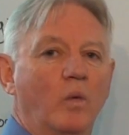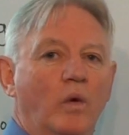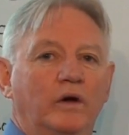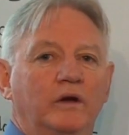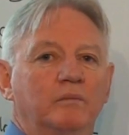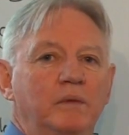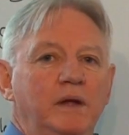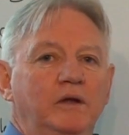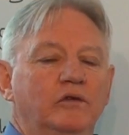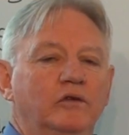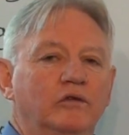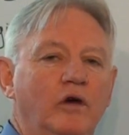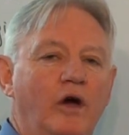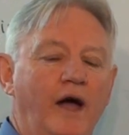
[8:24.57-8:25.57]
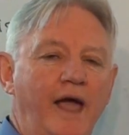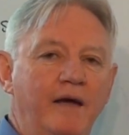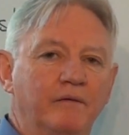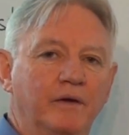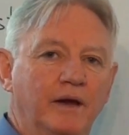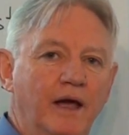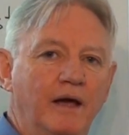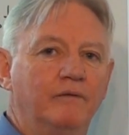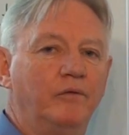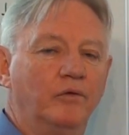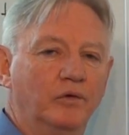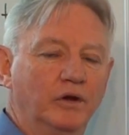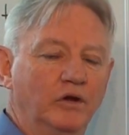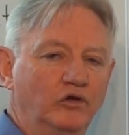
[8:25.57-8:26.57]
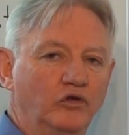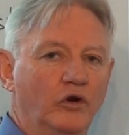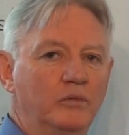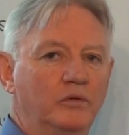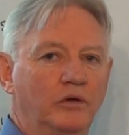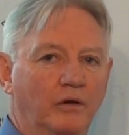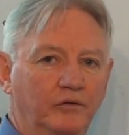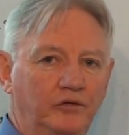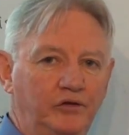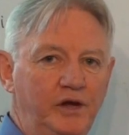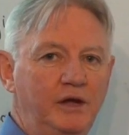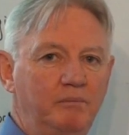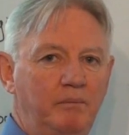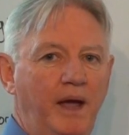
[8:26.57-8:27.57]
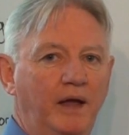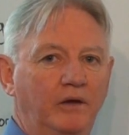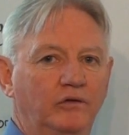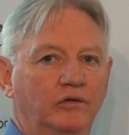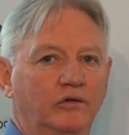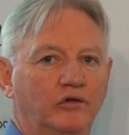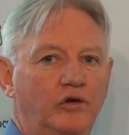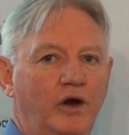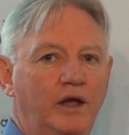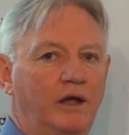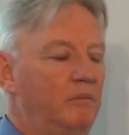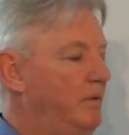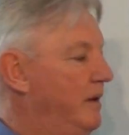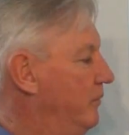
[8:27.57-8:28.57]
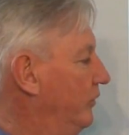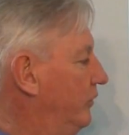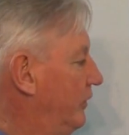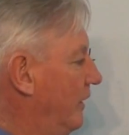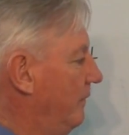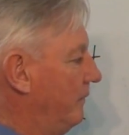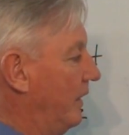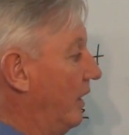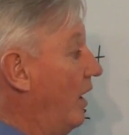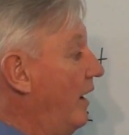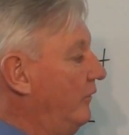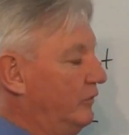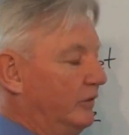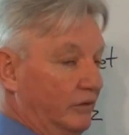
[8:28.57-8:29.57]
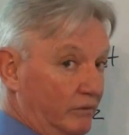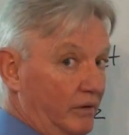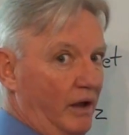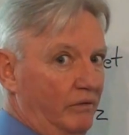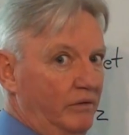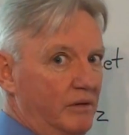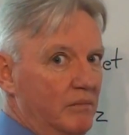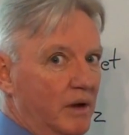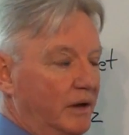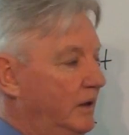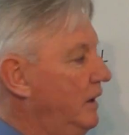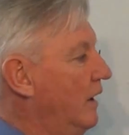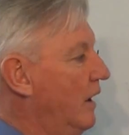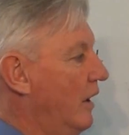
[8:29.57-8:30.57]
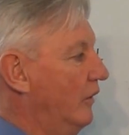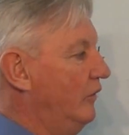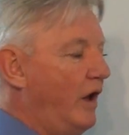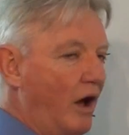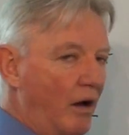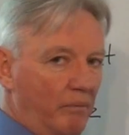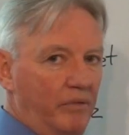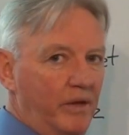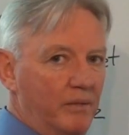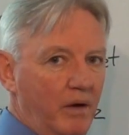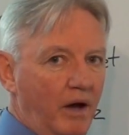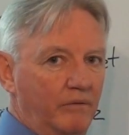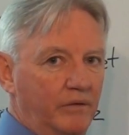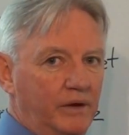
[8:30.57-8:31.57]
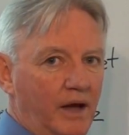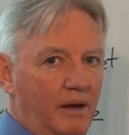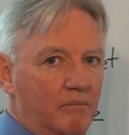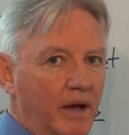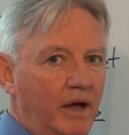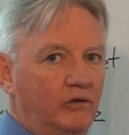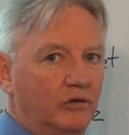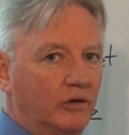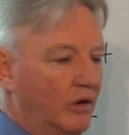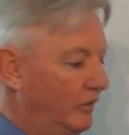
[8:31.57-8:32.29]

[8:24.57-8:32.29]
What it means is I have a love or an enjoyment of seeing patterns and tracking people's lives and their money to help them overcome major